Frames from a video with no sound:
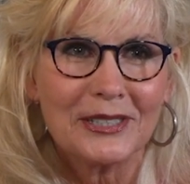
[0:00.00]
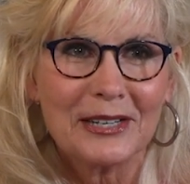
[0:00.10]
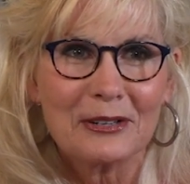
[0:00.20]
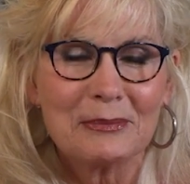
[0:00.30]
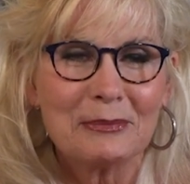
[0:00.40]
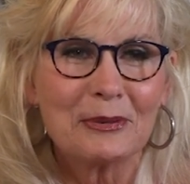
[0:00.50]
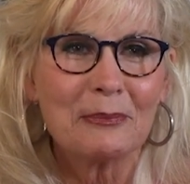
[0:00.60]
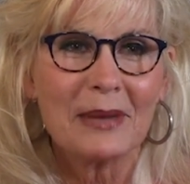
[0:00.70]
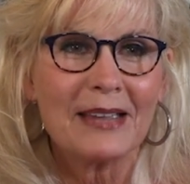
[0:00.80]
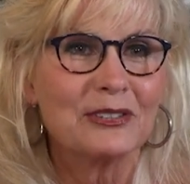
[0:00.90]
And I remember
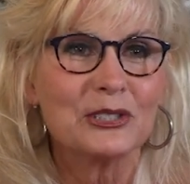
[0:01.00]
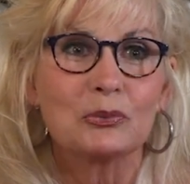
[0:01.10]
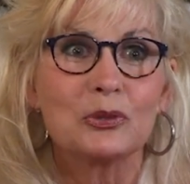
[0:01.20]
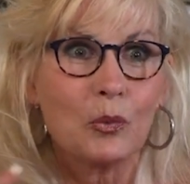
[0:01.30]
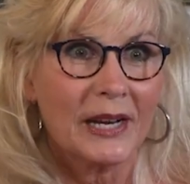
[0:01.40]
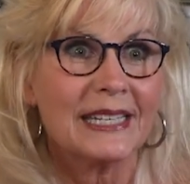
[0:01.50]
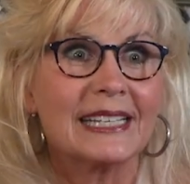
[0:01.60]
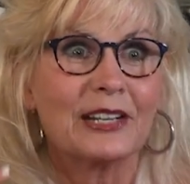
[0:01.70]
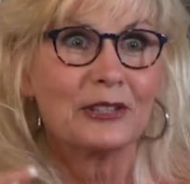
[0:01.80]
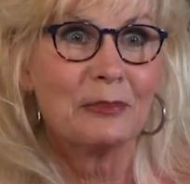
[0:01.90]
Mavis was wanting
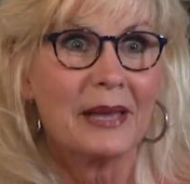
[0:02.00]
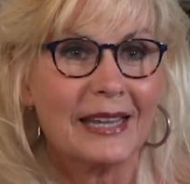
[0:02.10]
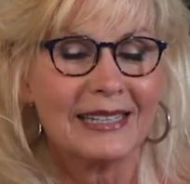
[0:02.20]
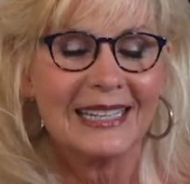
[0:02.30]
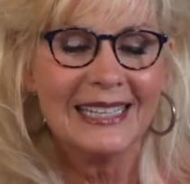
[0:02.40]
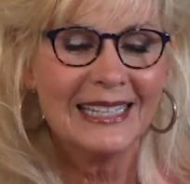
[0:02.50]
to get on the bed.